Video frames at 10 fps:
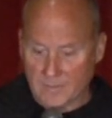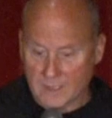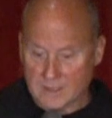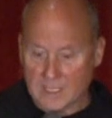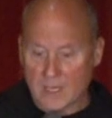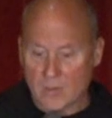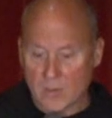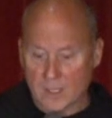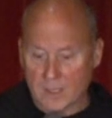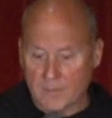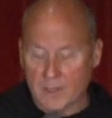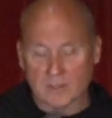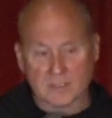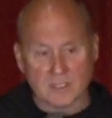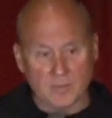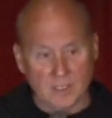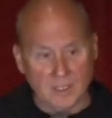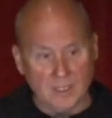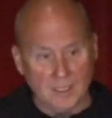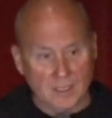and take what appears to
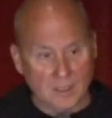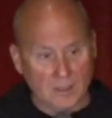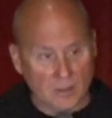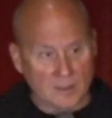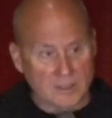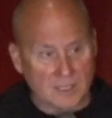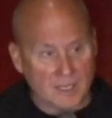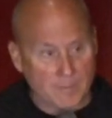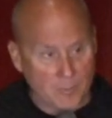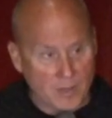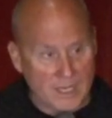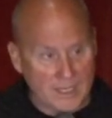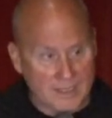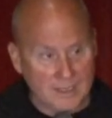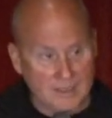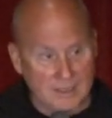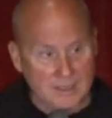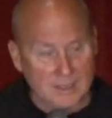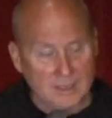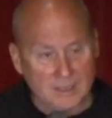be looks like bread,
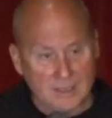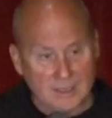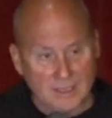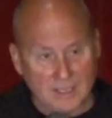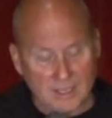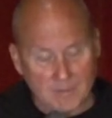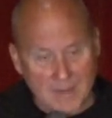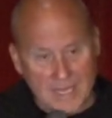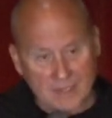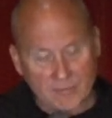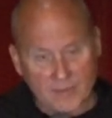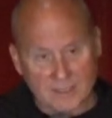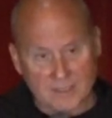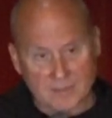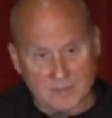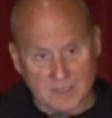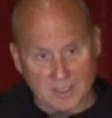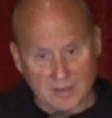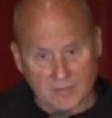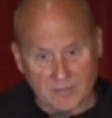and he manifests
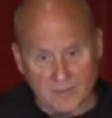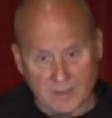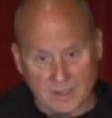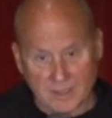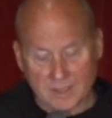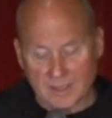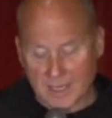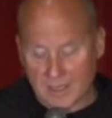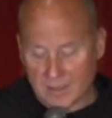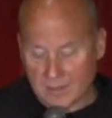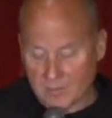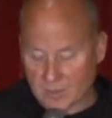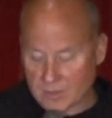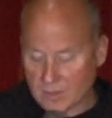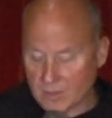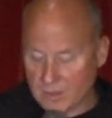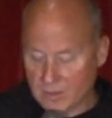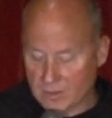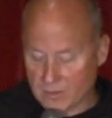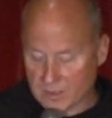himself in that most holy
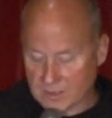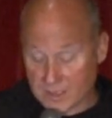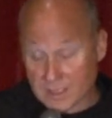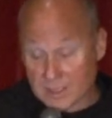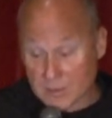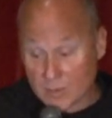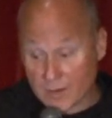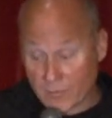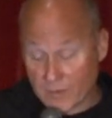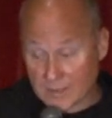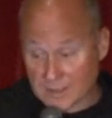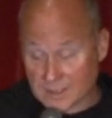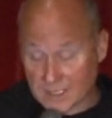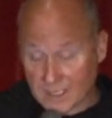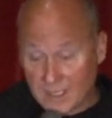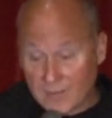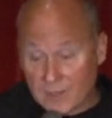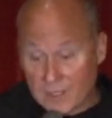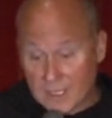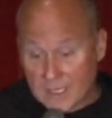Eucharist. This is why Francis said,
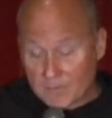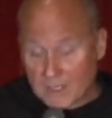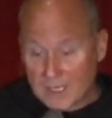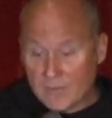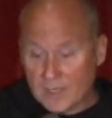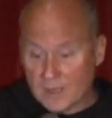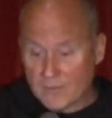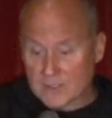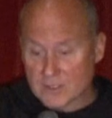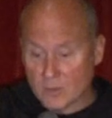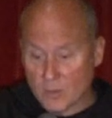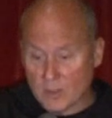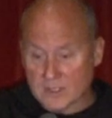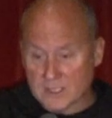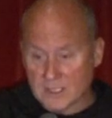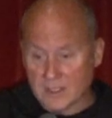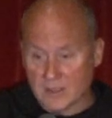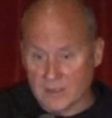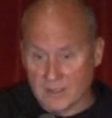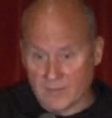even, even if it's the worst
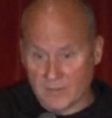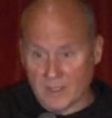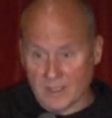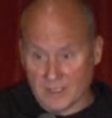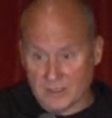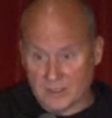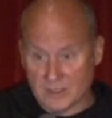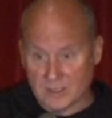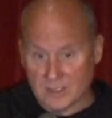sinner in the village,